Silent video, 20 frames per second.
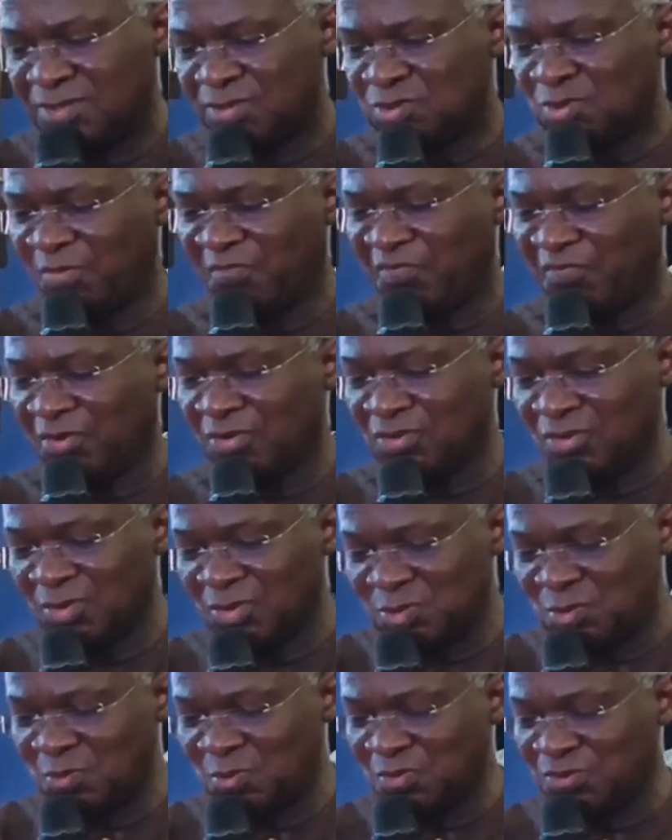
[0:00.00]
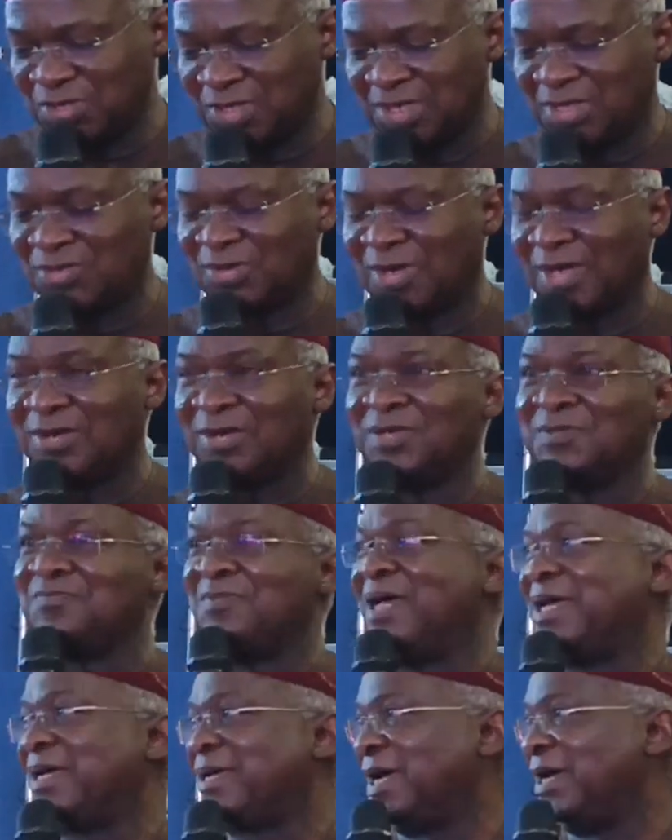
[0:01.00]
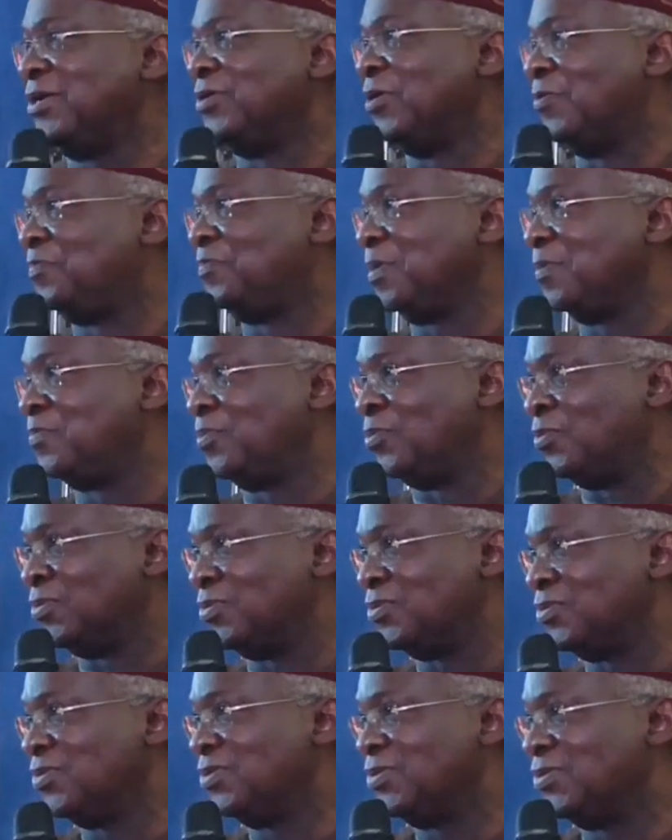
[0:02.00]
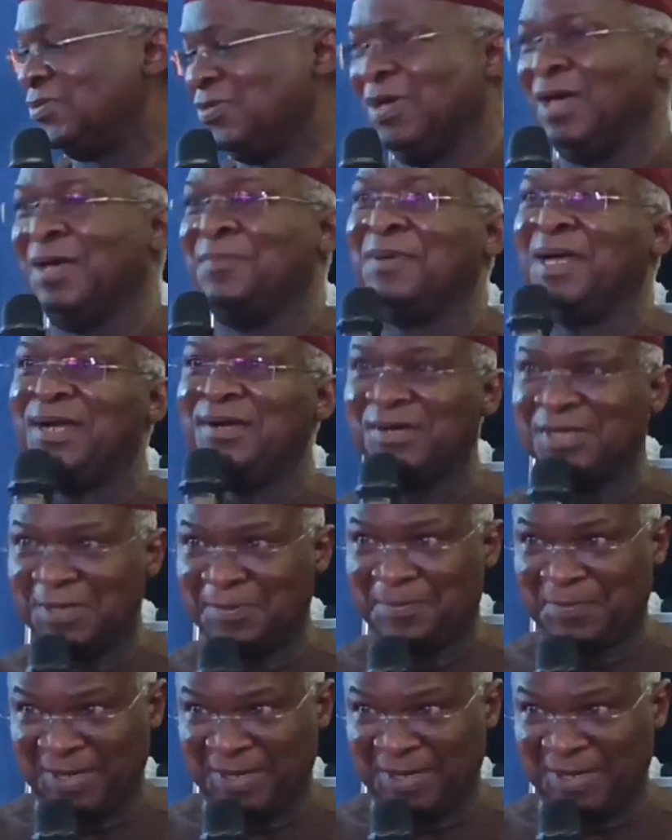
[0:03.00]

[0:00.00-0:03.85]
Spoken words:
So for those who think you are not my kind of people, you are my real